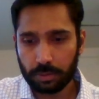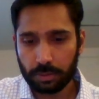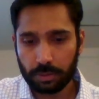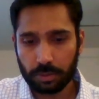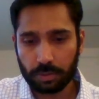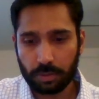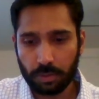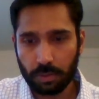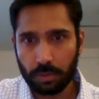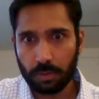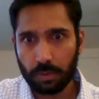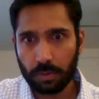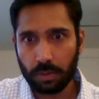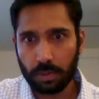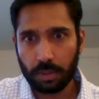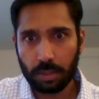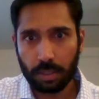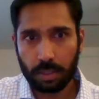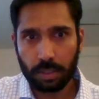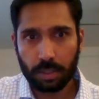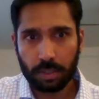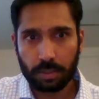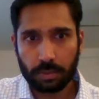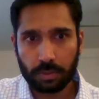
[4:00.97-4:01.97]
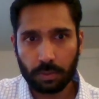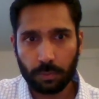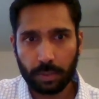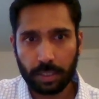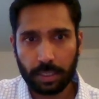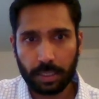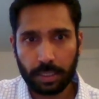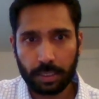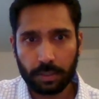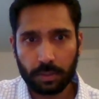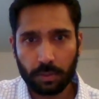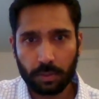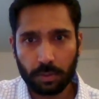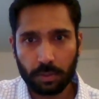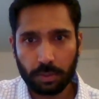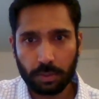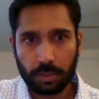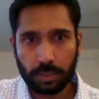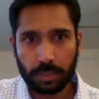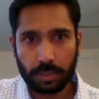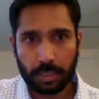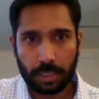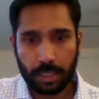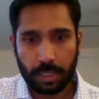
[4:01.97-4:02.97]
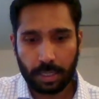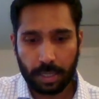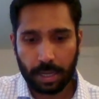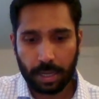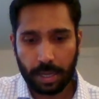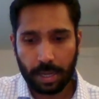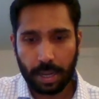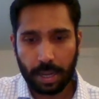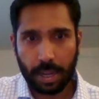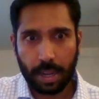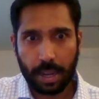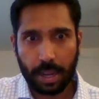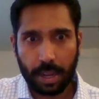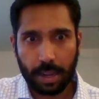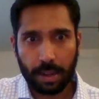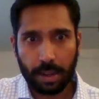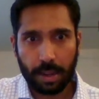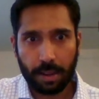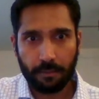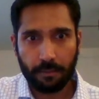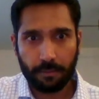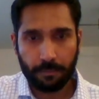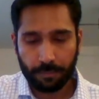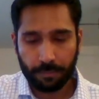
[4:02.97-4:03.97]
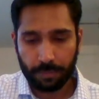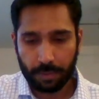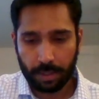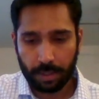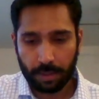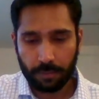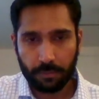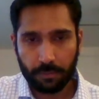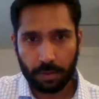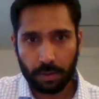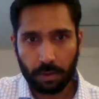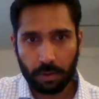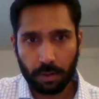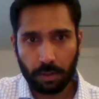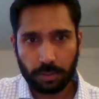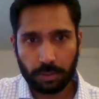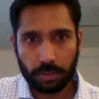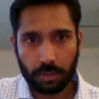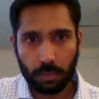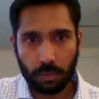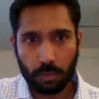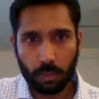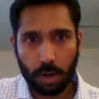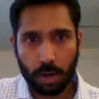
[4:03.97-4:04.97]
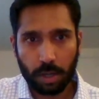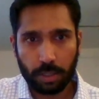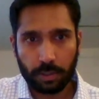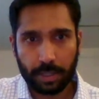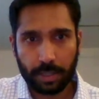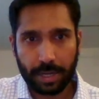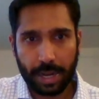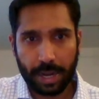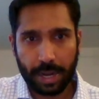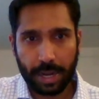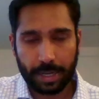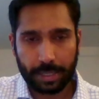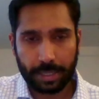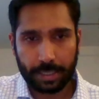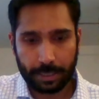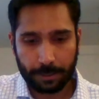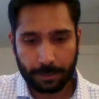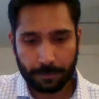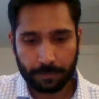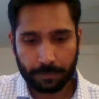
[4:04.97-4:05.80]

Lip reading: score. So we need those. We also want to get